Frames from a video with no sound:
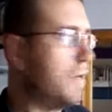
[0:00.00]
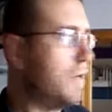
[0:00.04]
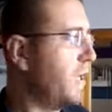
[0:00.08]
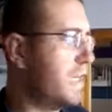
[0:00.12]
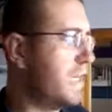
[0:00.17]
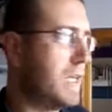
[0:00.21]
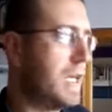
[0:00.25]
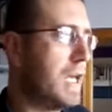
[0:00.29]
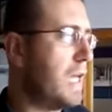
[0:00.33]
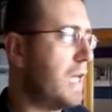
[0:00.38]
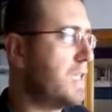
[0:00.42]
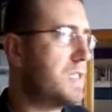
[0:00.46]
I
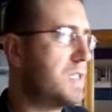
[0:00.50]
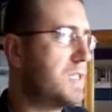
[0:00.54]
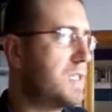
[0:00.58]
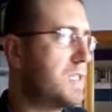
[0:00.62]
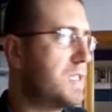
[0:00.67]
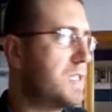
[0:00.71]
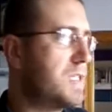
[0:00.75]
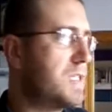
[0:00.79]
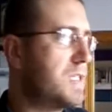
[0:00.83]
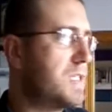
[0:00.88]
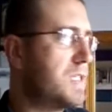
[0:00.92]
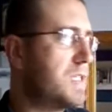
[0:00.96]
can't
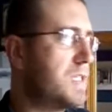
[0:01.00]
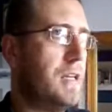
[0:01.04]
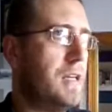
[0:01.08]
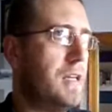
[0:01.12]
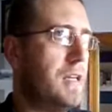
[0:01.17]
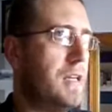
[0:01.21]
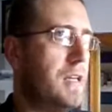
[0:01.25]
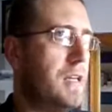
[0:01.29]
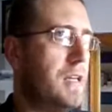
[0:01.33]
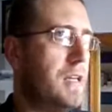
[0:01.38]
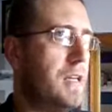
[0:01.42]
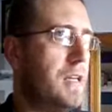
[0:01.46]

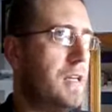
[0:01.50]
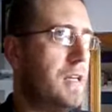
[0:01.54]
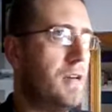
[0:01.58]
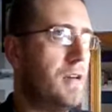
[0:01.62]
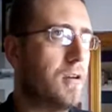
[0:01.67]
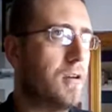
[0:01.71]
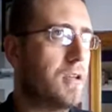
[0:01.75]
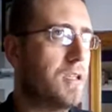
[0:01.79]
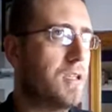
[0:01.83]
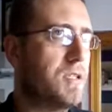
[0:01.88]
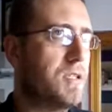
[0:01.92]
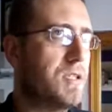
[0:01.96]
stand
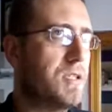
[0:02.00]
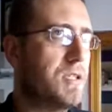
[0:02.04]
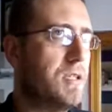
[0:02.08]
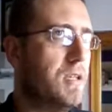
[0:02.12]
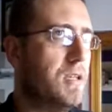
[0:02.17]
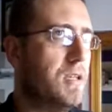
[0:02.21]
anarchists.